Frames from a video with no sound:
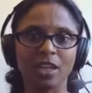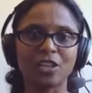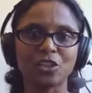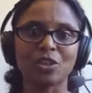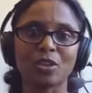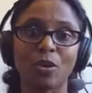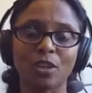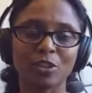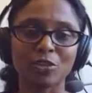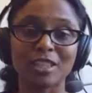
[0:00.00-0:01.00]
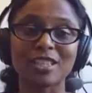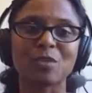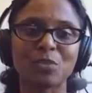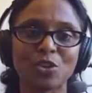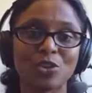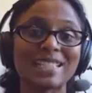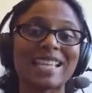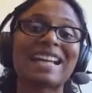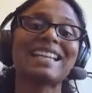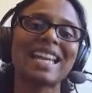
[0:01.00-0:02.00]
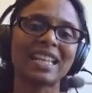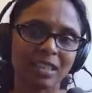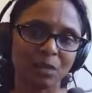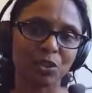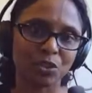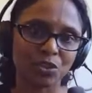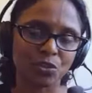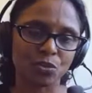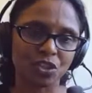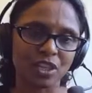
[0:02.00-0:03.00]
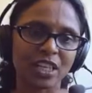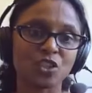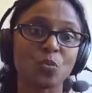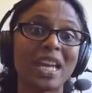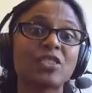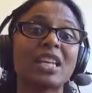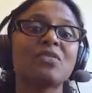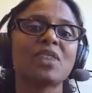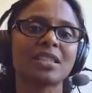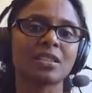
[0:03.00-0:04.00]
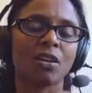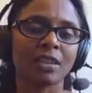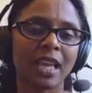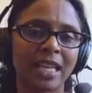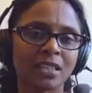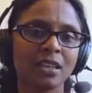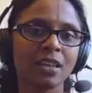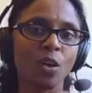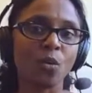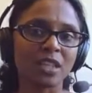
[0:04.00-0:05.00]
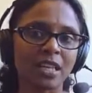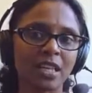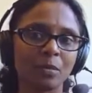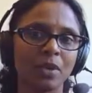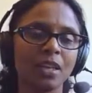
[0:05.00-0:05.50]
into the core you know the distributed or disaggregated compute and storage right and so we had to invest on that over time